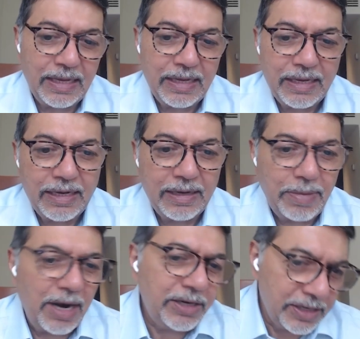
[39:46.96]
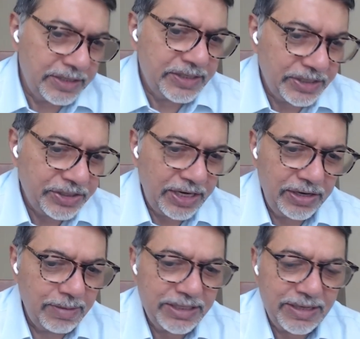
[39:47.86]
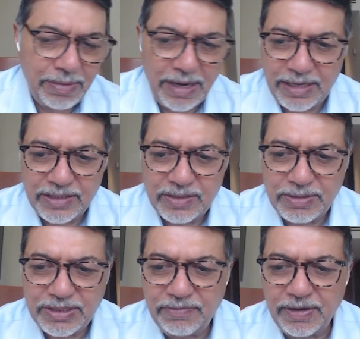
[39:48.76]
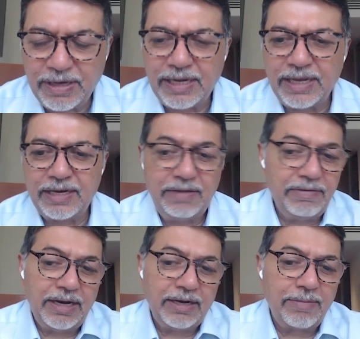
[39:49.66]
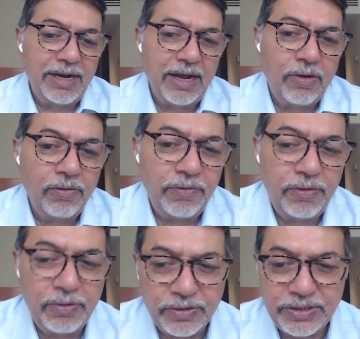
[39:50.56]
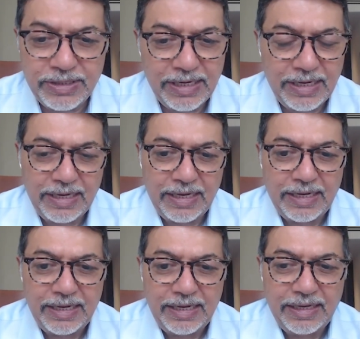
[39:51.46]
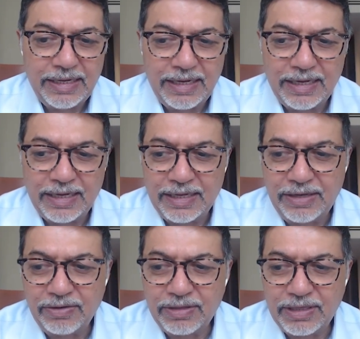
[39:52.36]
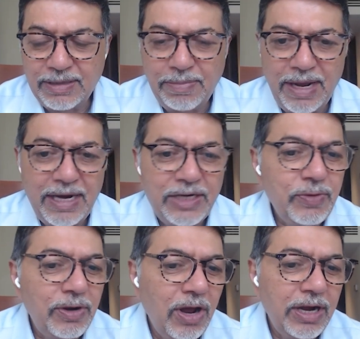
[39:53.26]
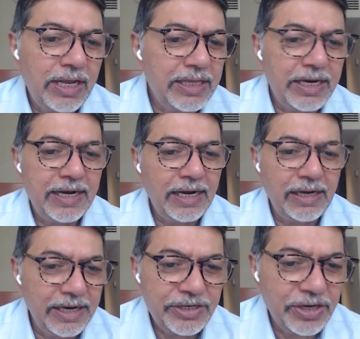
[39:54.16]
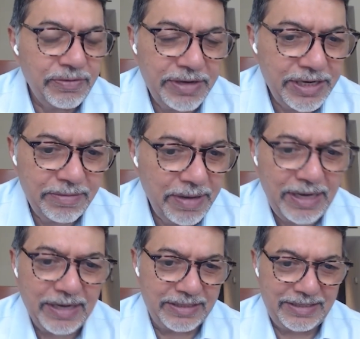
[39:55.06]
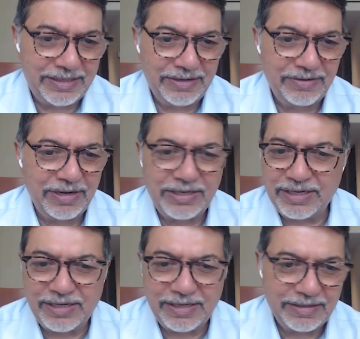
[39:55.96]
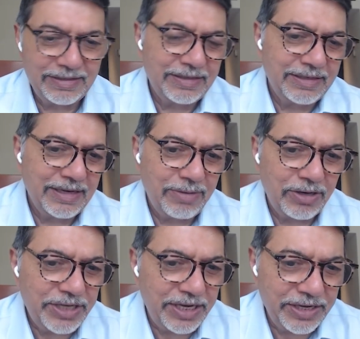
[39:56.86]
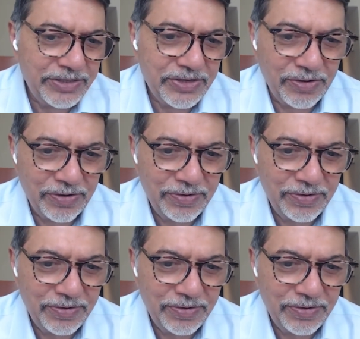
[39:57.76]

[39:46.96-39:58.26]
Partners in general, but suppliers specifically. And even a company like Whole Foods, the suppliers were not in their declaration of interdependence, until about 10 years ago.